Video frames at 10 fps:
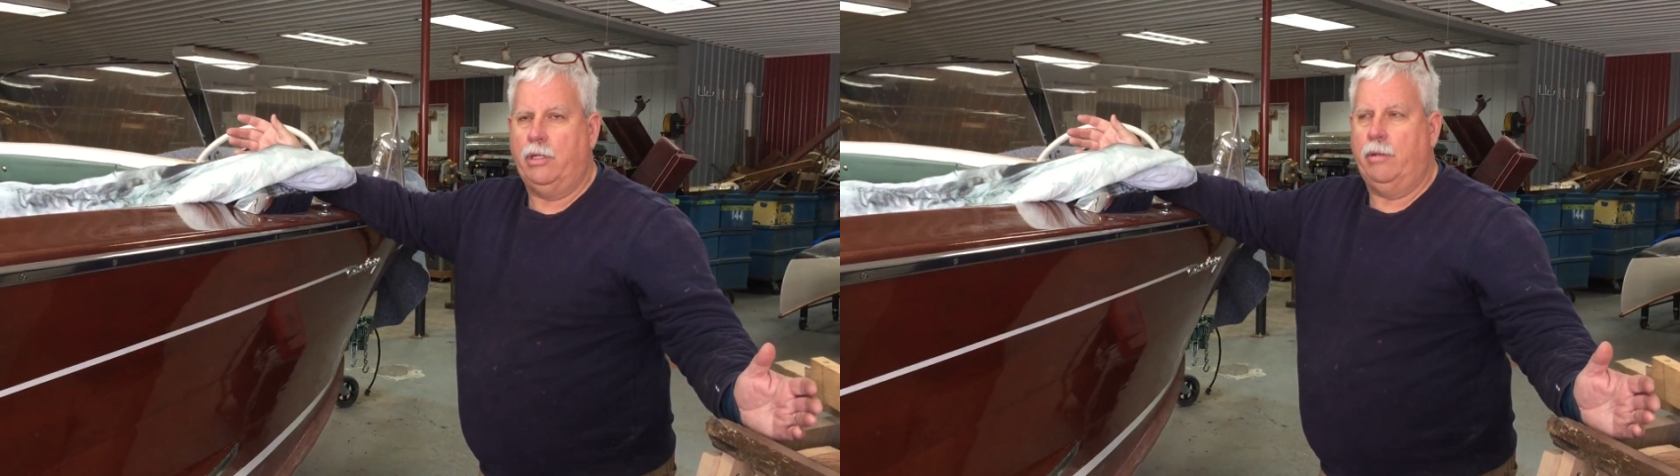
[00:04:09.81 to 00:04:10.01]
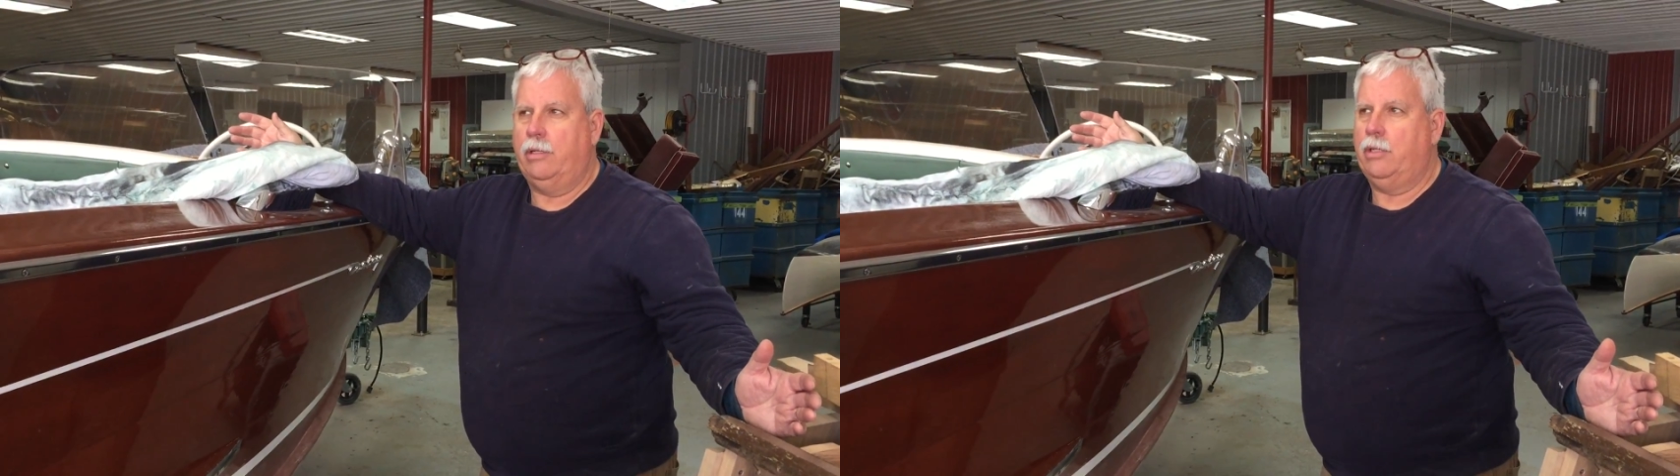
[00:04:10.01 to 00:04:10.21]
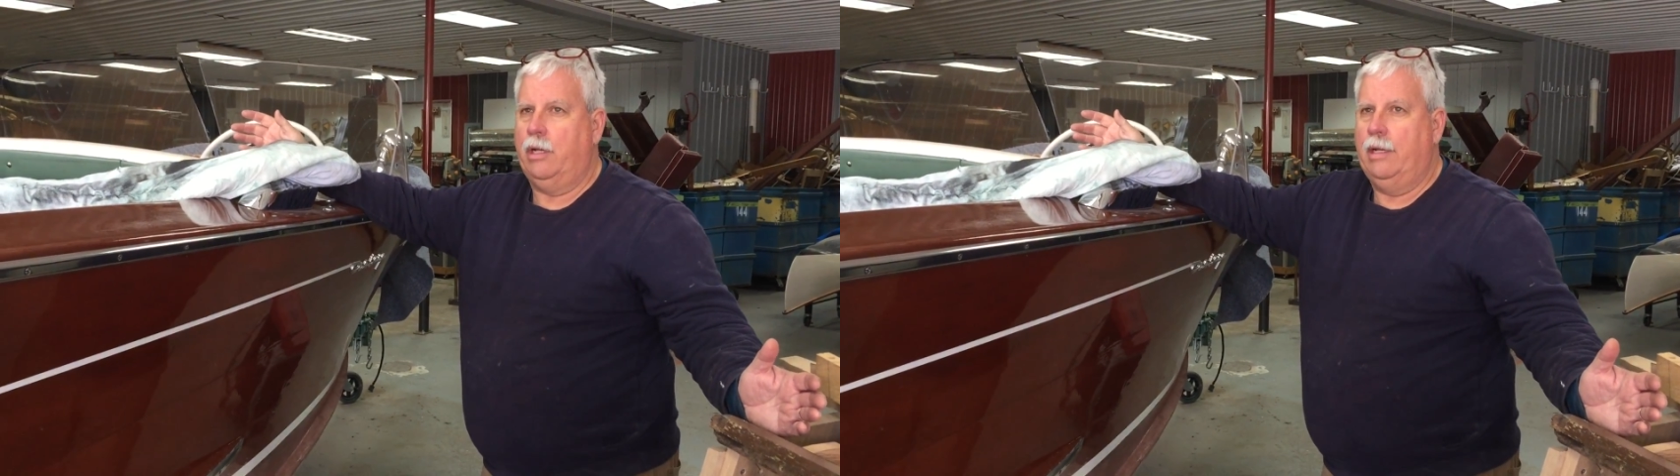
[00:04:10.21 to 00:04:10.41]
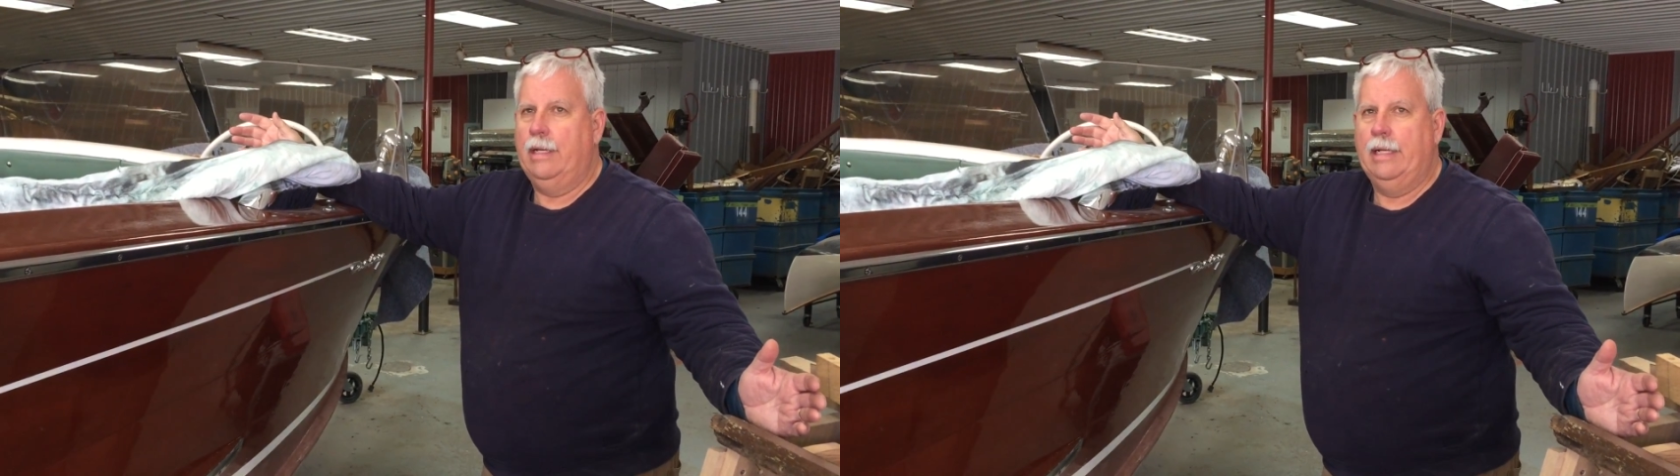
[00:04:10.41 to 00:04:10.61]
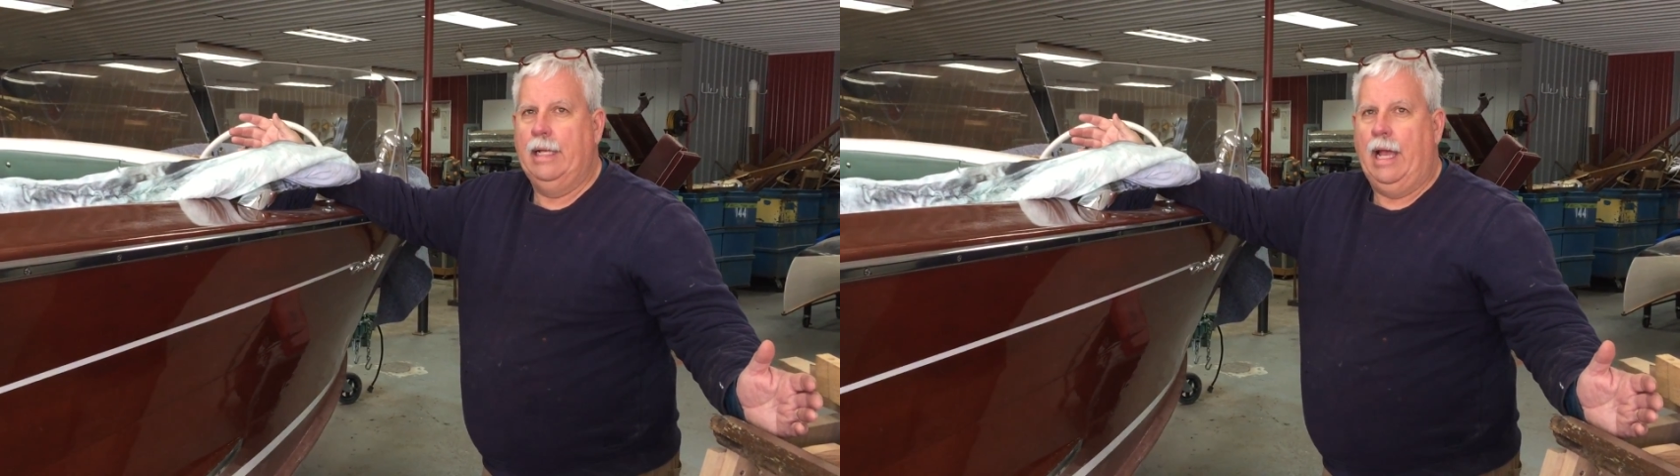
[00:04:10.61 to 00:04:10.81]
So it's
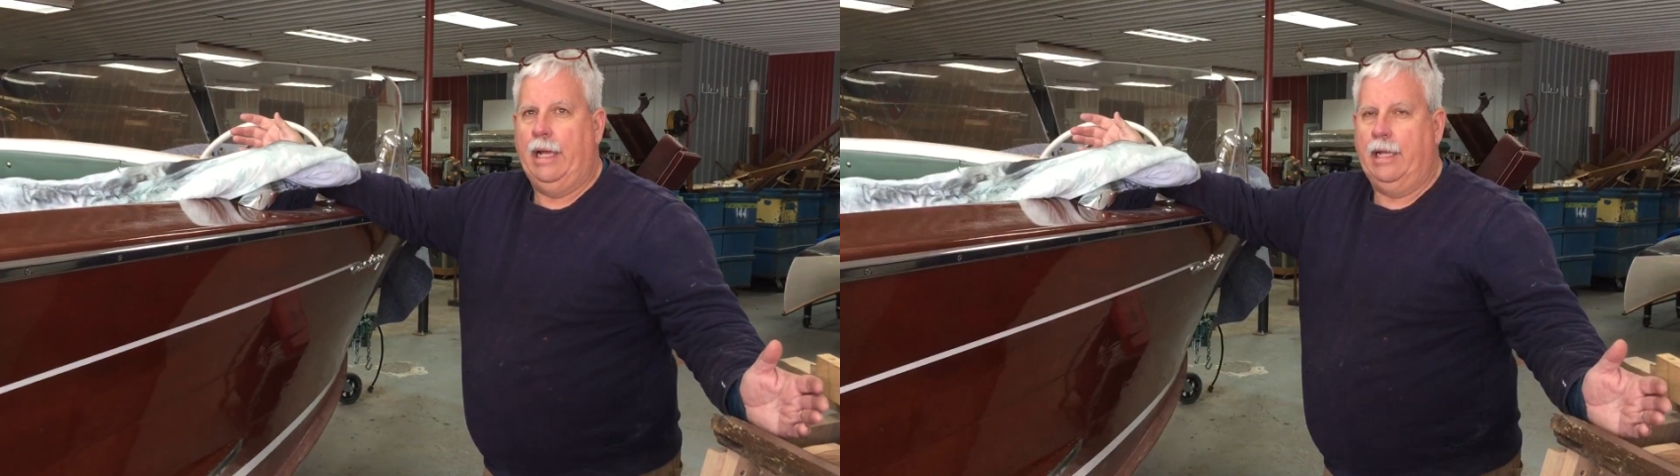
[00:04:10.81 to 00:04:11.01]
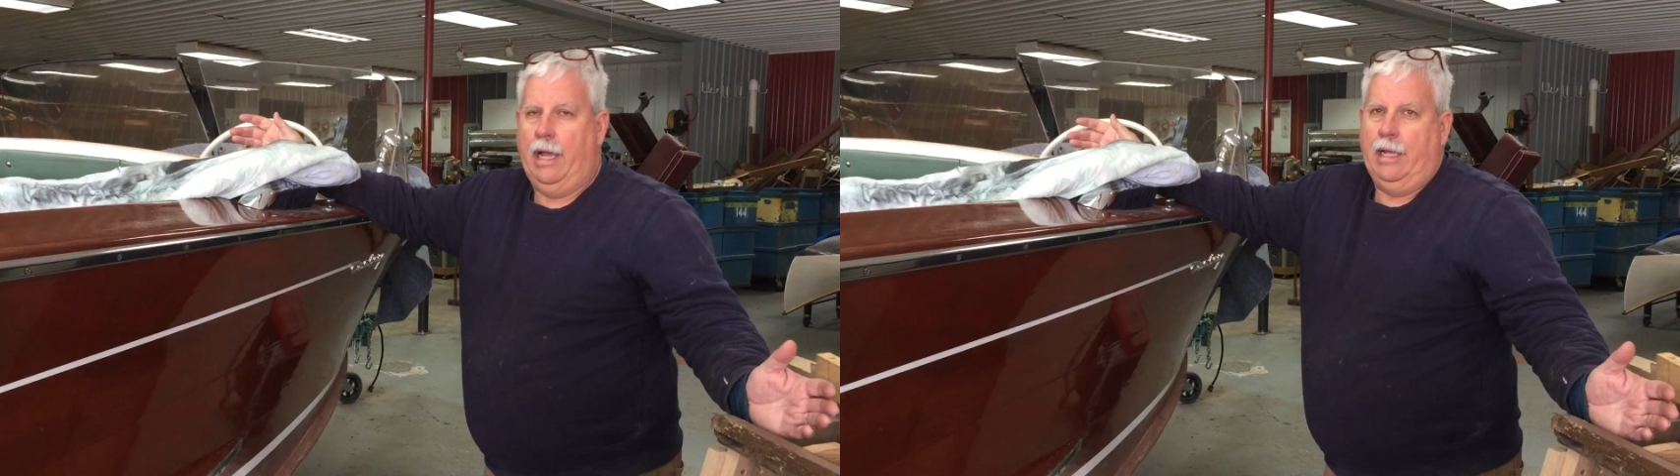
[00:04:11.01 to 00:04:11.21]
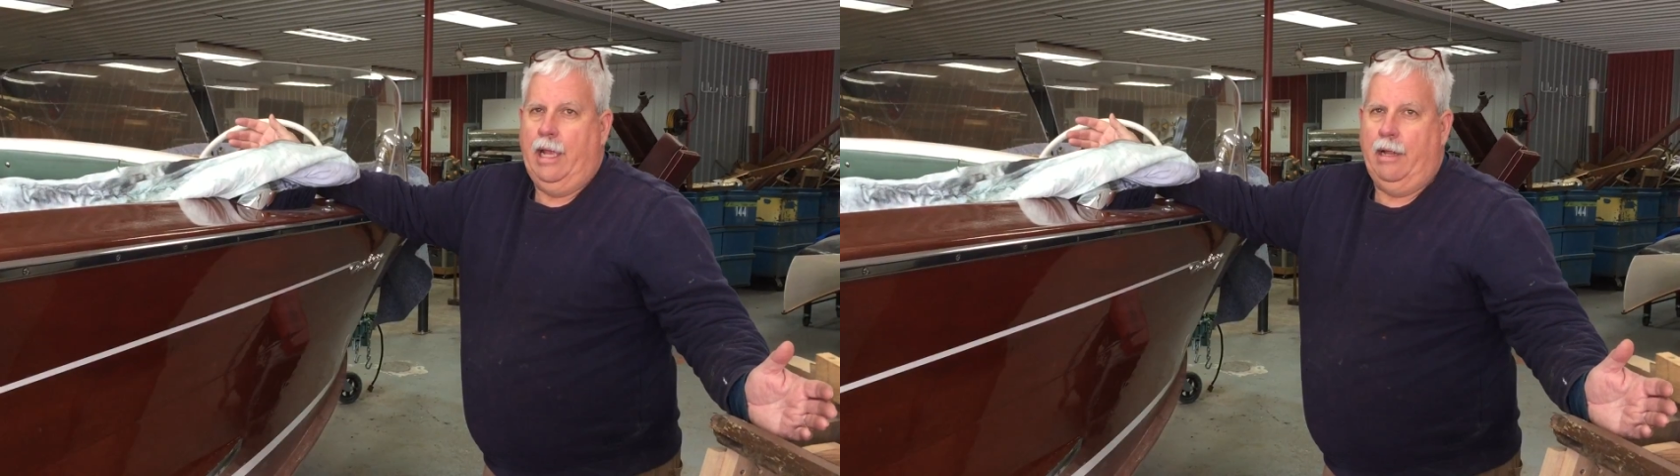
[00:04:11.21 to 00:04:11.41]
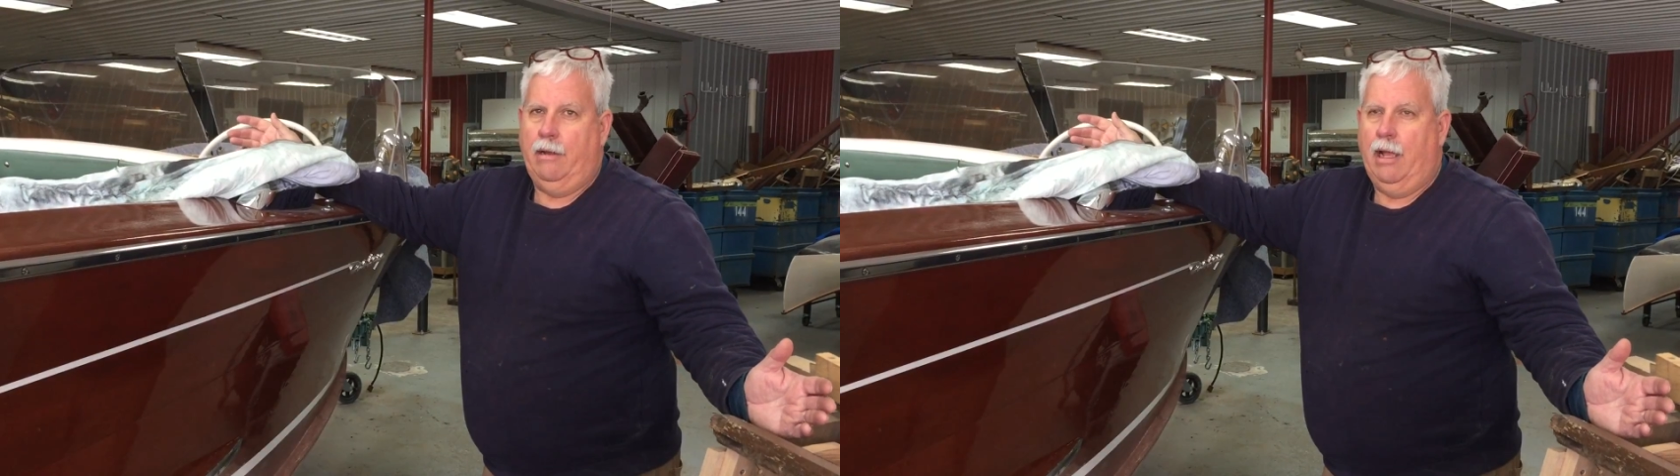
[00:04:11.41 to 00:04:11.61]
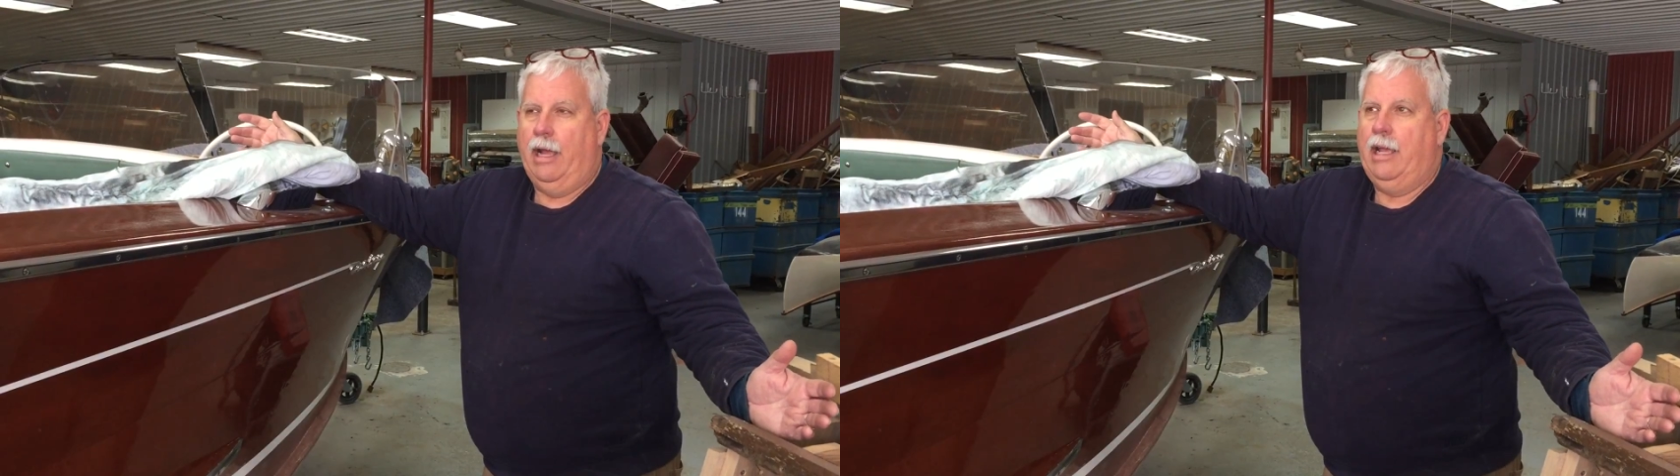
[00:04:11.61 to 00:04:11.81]
I
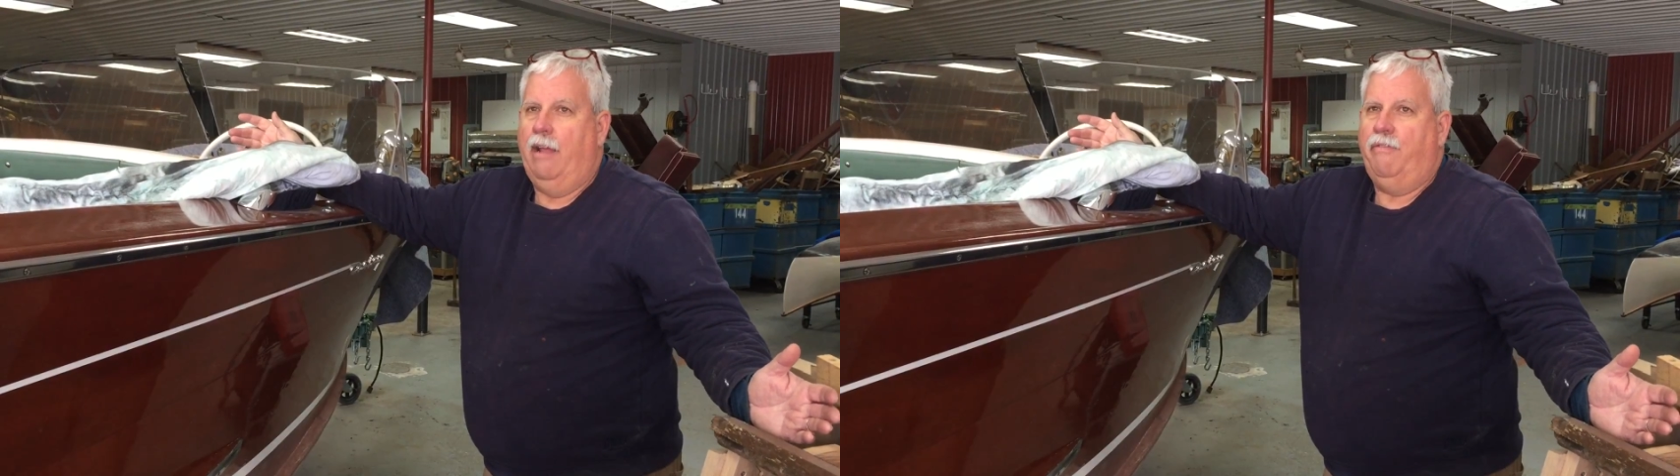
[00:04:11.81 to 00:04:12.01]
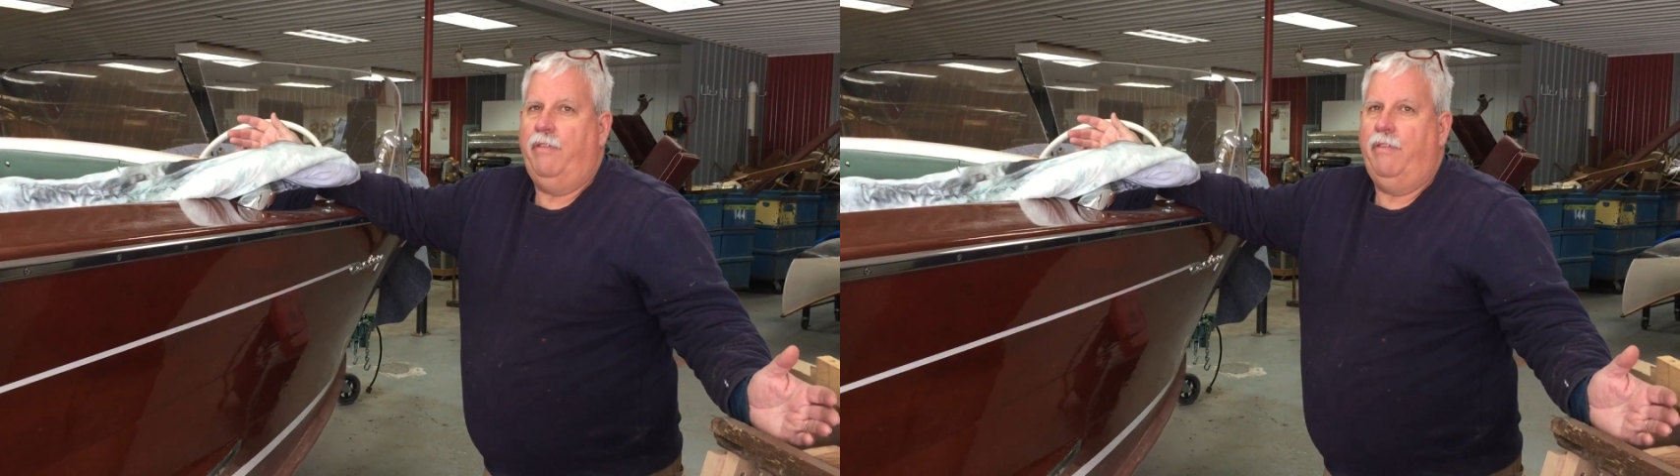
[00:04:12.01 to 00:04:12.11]
can't